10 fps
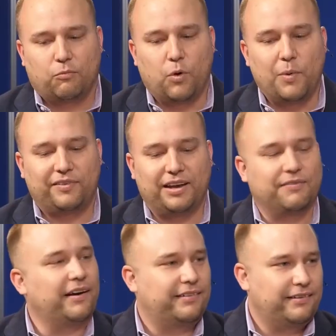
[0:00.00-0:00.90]
When we say
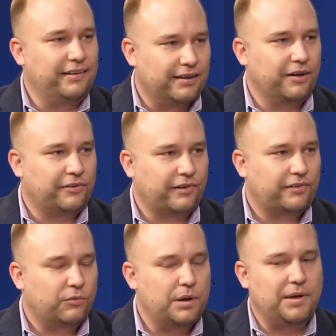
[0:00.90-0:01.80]
device
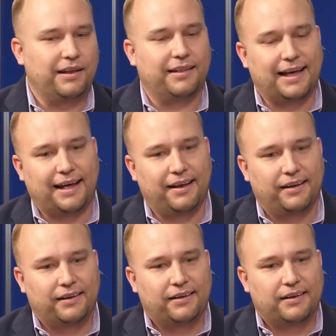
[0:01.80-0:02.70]
intelligence, we mean that